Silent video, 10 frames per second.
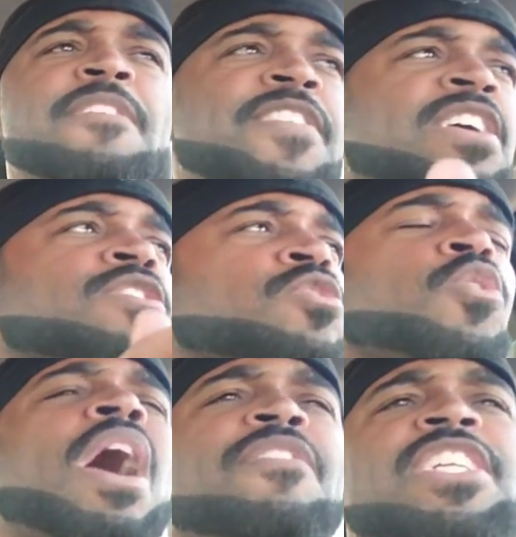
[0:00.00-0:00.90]
If
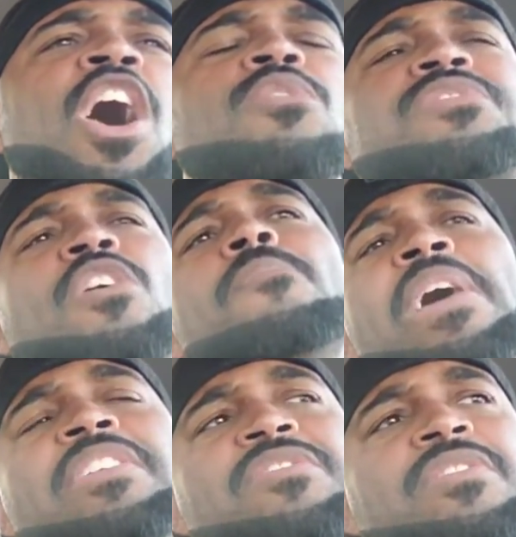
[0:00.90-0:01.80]
whoever knows so
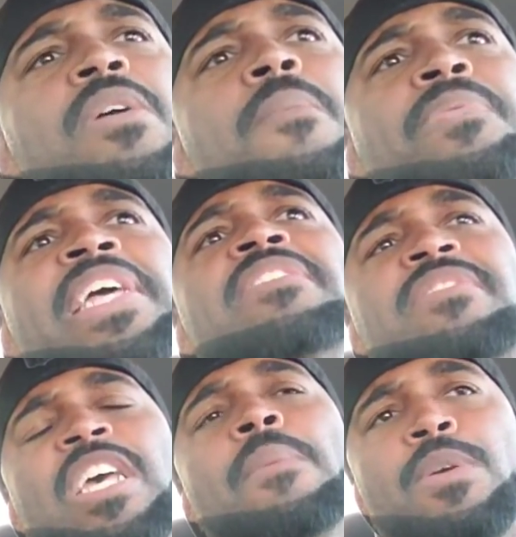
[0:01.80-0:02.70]
much,
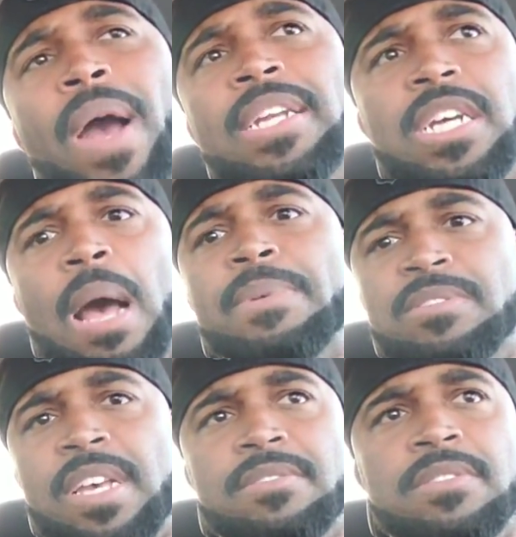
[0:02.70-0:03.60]
please tell me right in the
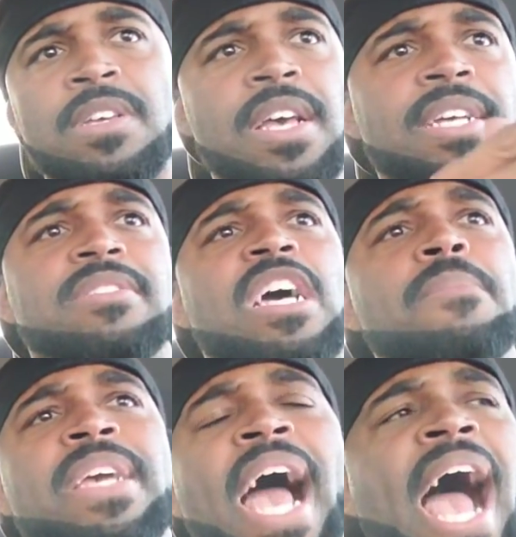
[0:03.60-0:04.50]
comment section and
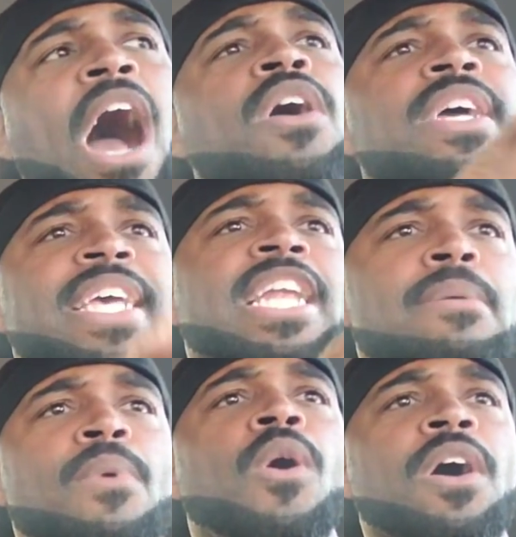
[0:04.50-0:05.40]
tell me how
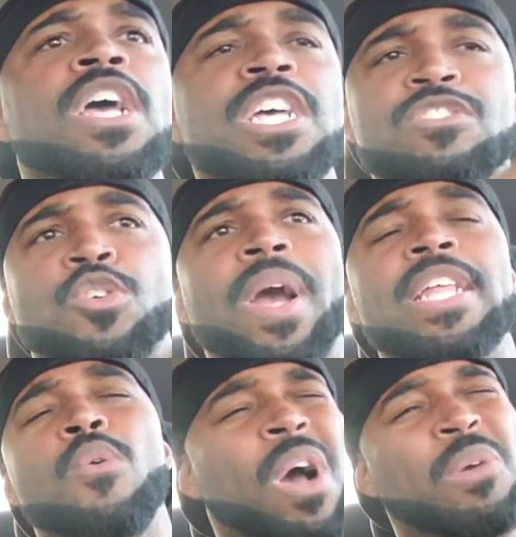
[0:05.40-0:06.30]
Kellen Moore is
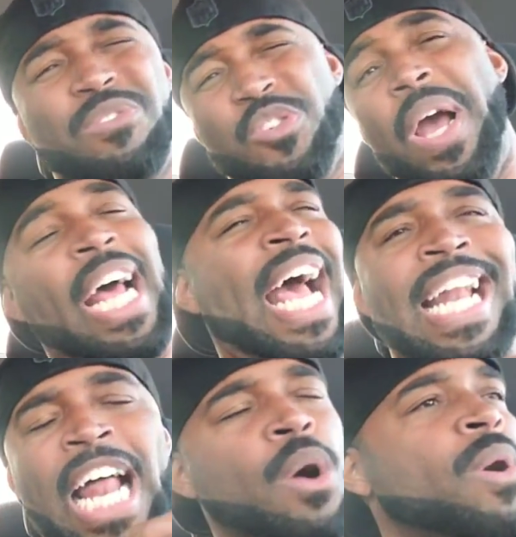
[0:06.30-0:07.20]
great. When he was great,
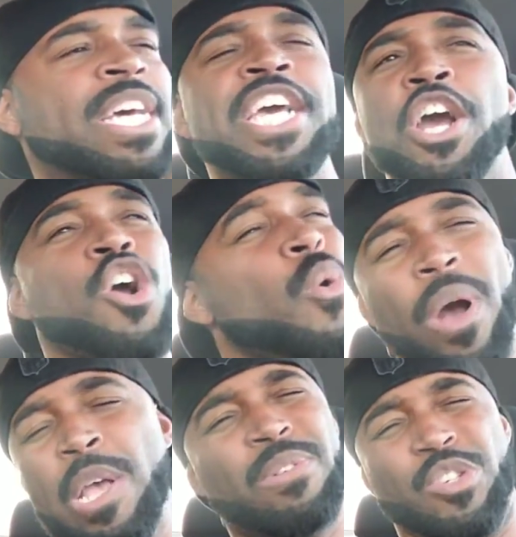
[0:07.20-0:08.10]
and I don't want to hear
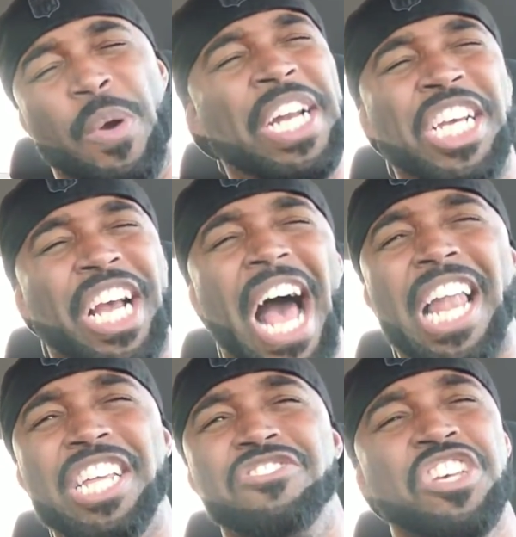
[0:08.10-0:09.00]
when he was great in
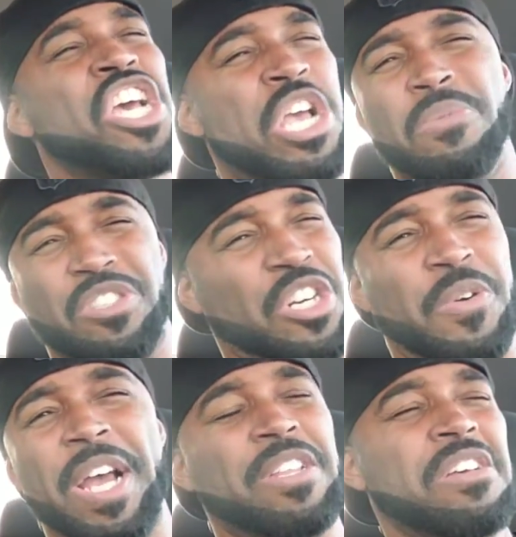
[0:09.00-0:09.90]
college. He was a
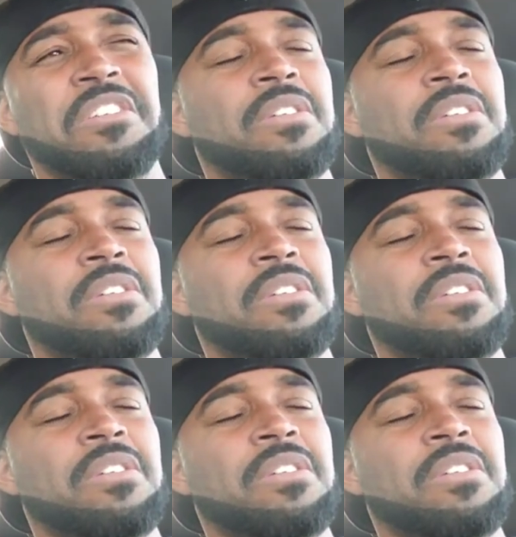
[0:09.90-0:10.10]
great.